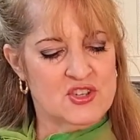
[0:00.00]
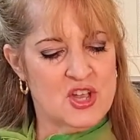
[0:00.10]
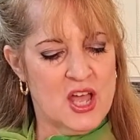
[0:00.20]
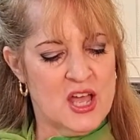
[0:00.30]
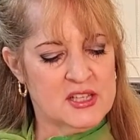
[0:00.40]

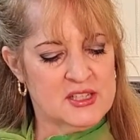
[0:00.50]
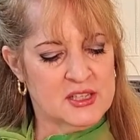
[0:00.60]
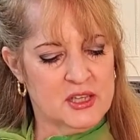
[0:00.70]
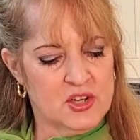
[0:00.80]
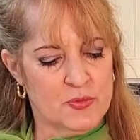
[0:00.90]
just a
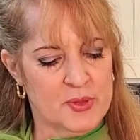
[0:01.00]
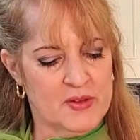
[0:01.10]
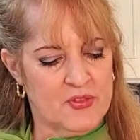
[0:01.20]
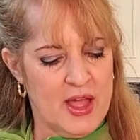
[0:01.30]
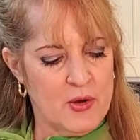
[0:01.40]
little bit
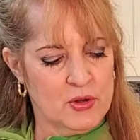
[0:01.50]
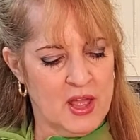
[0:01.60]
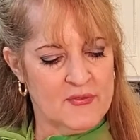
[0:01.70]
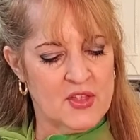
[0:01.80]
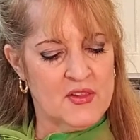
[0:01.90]
of flour
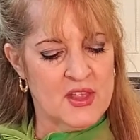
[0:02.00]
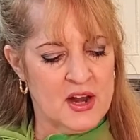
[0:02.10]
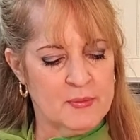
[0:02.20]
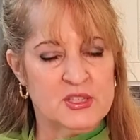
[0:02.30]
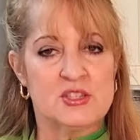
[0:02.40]
left, and then
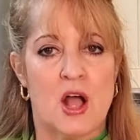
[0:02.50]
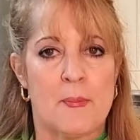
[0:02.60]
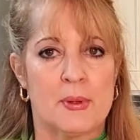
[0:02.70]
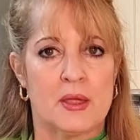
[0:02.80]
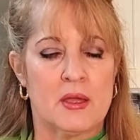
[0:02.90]
I'm
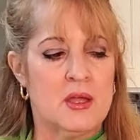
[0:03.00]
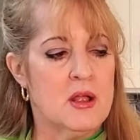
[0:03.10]
stopping,